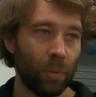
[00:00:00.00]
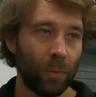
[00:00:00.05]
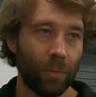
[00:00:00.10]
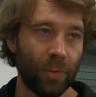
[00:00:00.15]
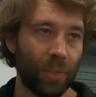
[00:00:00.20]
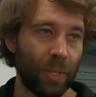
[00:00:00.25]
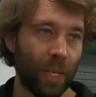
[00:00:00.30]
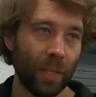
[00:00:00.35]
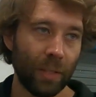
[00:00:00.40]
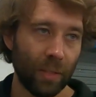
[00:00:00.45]
would
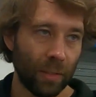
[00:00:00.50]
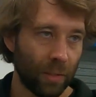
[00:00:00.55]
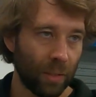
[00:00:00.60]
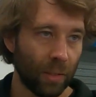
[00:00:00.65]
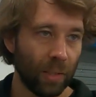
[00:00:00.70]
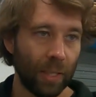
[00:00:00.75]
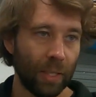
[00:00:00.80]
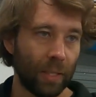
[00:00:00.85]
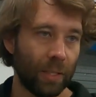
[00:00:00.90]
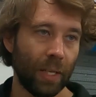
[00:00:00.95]
have said that
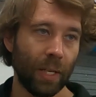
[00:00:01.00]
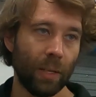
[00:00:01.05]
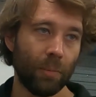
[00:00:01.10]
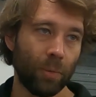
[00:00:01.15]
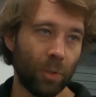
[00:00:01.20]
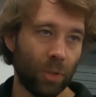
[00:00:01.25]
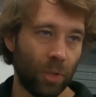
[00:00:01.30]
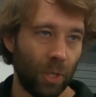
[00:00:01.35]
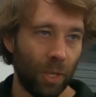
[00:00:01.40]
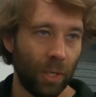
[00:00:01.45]
the leak down
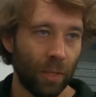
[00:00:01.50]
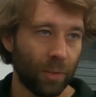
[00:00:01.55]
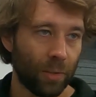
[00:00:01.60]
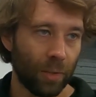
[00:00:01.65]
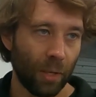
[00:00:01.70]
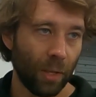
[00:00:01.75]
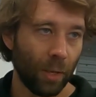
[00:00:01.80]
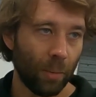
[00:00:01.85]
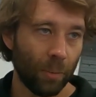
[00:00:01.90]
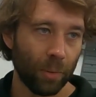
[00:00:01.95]
was shit,
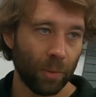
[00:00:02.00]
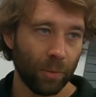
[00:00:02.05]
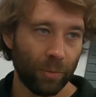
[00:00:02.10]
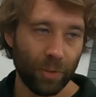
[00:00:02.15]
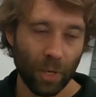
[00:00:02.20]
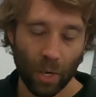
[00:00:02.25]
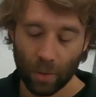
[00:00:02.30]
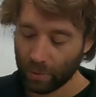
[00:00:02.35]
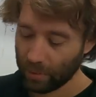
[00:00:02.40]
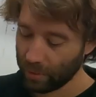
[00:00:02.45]
so that wouldn't
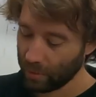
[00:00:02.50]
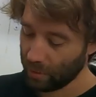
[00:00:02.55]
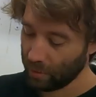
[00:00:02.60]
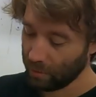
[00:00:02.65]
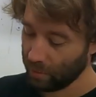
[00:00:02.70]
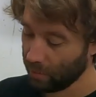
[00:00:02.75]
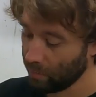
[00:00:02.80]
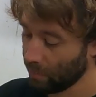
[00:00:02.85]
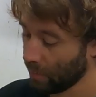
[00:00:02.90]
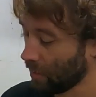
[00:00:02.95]
have told us
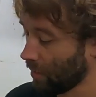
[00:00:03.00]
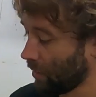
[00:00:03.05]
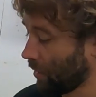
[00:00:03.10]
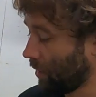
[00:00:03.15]
anything about